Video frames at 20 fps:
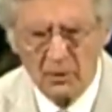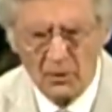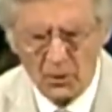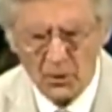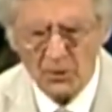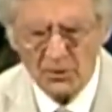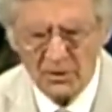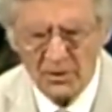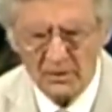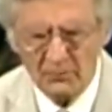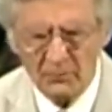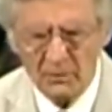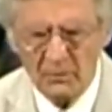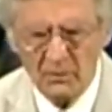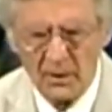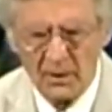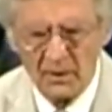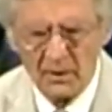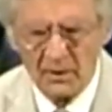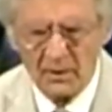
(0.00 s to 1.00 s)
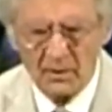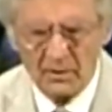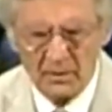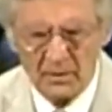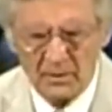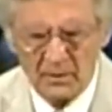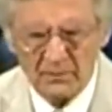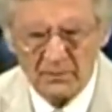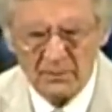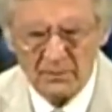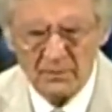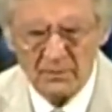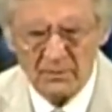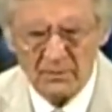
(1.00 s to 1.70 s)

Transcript: hurt him and uh,